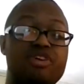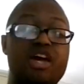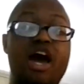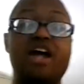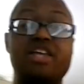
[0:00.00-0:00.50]
a
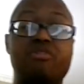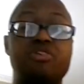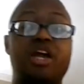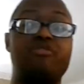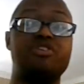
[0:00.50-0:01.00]
God that
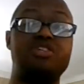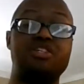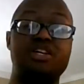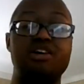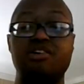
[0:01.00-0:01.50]
will never
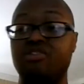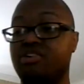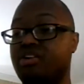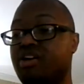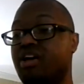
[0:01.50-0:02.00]

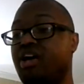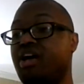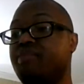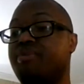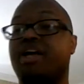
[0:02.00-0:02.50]
steal
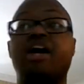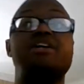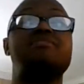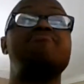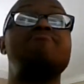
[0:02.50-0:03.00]

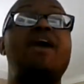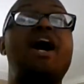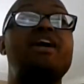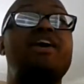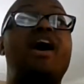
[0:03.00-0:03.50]
because
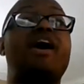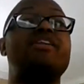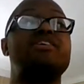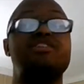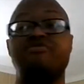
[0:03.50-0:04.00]
my God
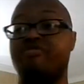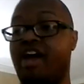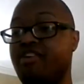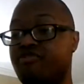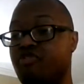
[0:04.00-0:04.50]
is
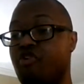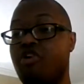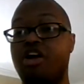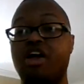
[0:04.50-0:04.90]
faithful.